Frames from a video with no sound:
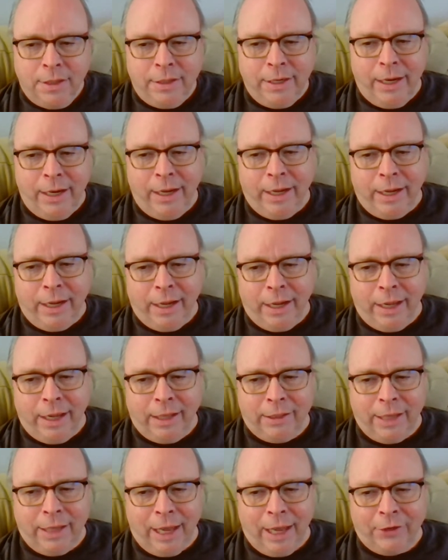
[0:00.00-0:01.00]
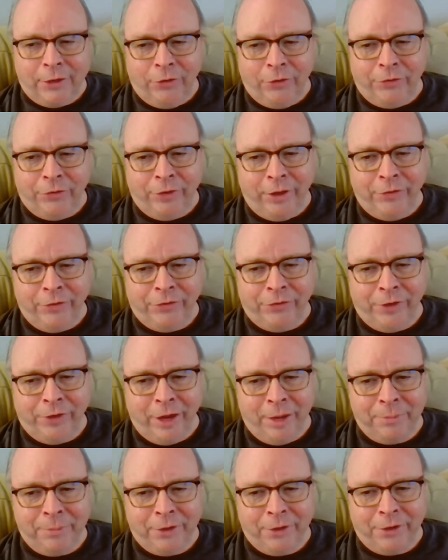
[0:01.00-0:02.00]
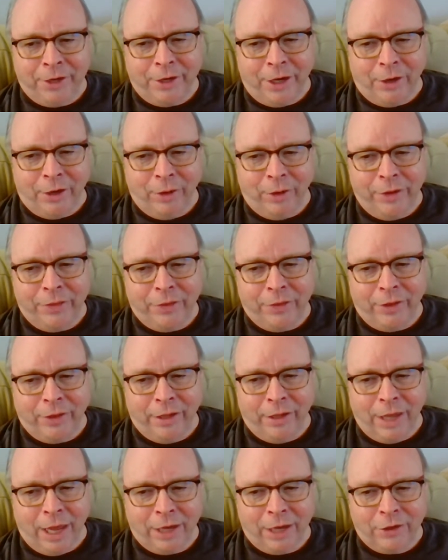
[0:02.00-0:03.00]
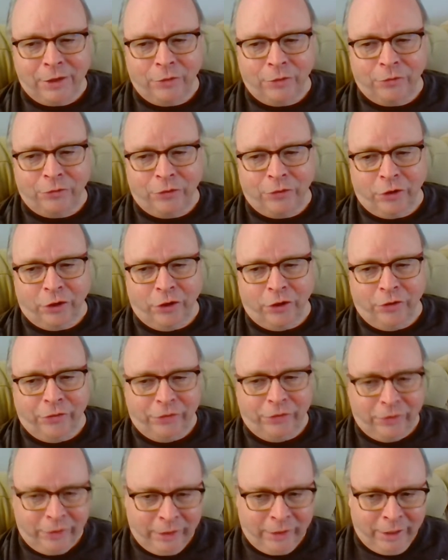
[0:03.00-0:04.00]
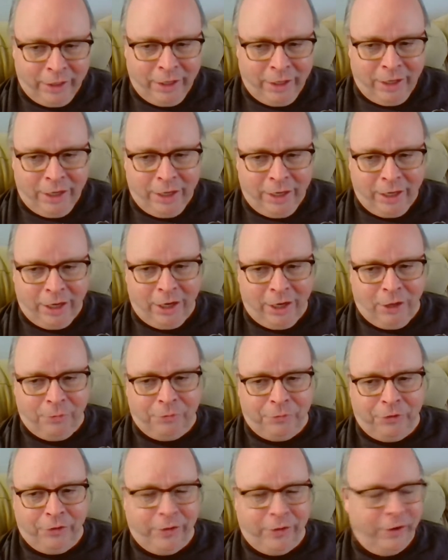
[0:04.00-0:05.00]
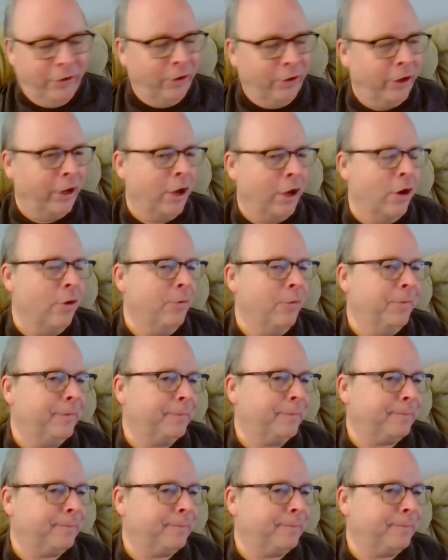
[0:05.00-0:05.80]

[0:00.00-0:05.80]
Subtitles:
Take lactose enzyme to tolerate the lactose sugars. It helps you. There you go.